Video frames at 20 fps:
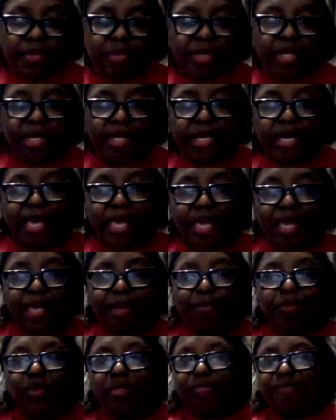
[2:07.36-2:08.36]
it
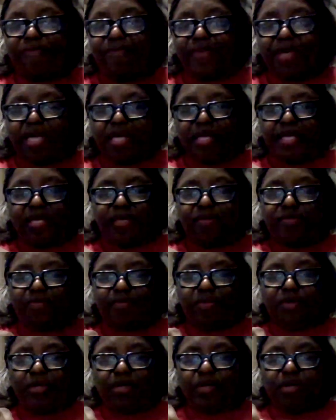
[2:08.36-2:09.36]
came with 5,
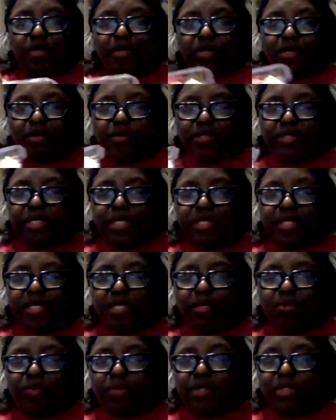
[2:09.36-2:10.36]
which I
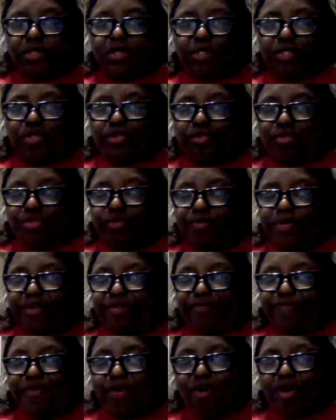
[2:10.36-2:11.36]
think 1, 2, 3,
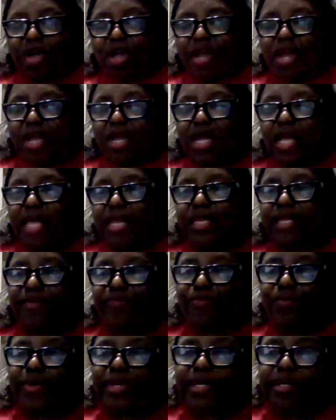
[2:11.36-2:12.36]
4. I left
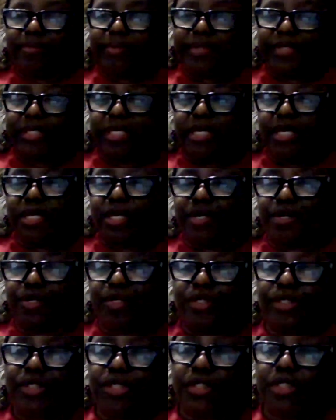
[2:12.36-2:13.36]
one
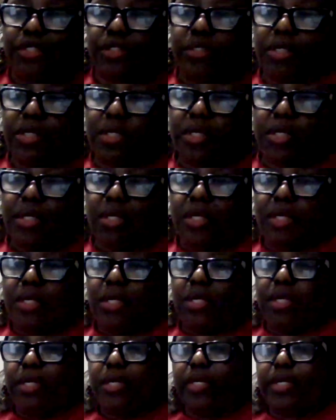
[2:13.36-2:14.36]
upstairs.
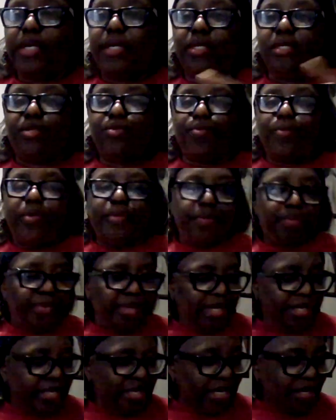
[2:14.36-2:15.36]
I need to remember to
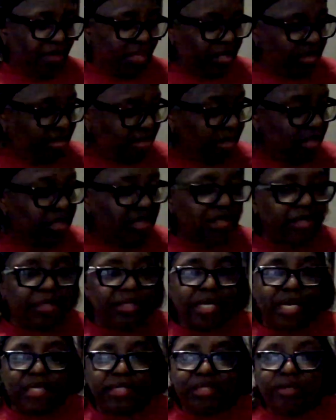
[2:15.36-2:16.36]
bring it down because it is
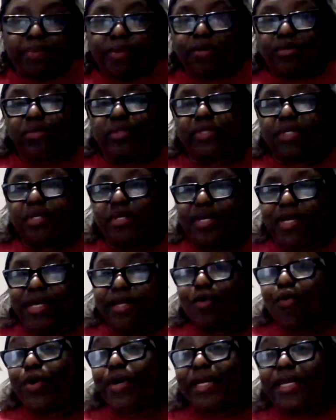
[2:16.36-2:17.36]
not supposed to. An
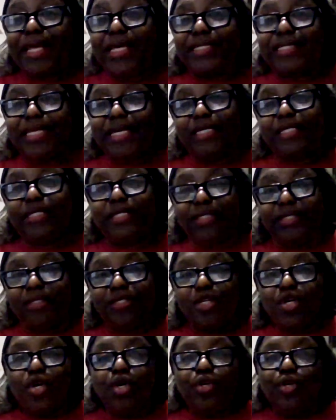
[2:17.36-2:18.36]
organization,
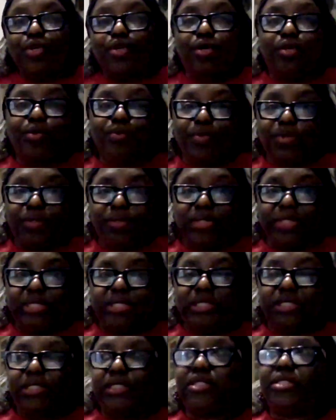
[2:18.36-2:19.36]
the rule
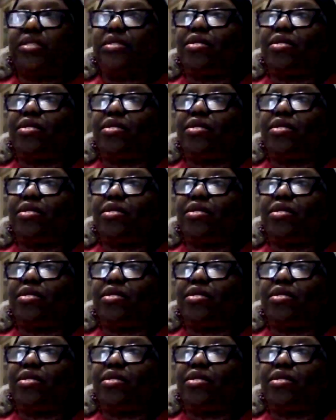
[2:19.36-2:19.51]
is,